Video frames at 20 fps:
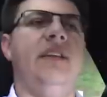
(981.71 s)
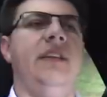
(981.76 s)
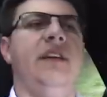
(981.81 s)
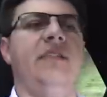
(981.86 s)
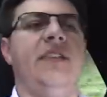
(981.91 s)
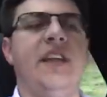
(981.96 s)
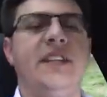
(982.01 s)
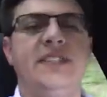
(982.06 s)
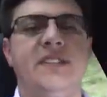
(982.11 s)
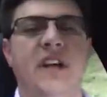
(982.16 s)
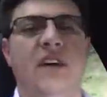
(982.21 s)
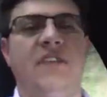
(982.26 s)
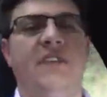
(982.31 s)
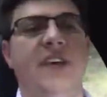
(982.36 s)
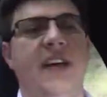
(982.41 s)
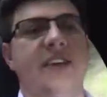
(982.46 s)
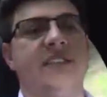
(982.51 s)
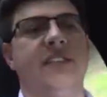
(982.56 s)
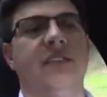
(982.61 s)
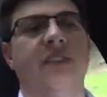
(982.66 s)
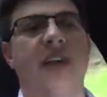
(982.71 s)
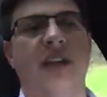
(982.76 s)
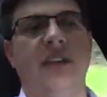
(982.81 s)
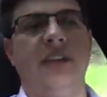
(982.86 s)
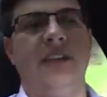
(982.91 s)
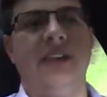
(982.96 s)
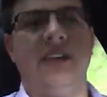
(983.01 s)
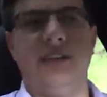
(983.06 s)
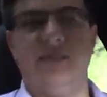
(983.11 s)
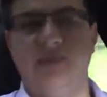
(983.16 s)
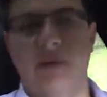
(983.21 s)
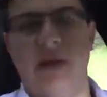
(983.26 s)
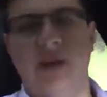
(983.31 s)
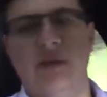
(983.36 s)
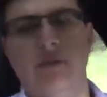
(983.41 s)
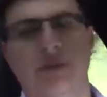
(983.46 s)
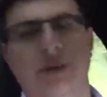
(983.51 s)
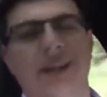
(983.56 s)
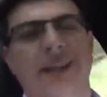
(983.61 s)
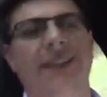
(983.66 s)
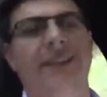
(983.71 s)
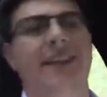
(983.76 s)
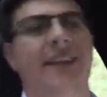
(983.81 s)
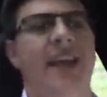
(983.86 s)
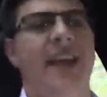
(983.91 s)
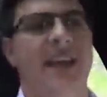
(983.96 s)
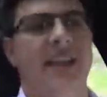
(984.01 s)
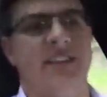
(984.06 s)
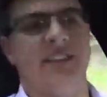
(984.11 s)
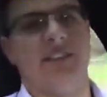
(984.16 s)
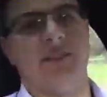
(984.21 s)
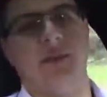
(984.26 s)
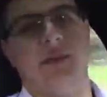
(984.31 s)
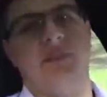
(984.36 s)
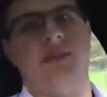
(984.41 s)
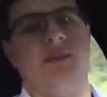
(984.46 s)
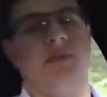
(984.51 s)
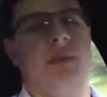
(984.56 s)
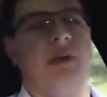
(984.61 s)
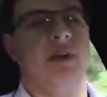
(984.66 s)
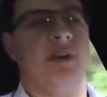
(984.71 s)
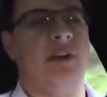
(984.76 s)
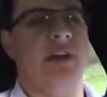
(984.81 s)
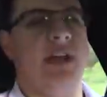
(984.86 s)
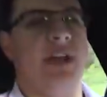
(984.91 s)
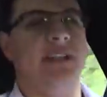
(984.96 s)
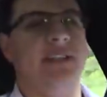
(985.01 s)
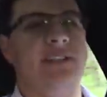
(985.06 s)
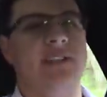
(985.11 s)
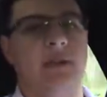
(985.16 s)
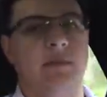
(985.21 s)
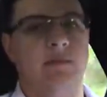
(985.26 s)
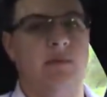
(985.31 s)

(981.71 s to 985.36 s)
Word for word: Now, if that's not fast enough, Audi does plan on bringing the S three to America at some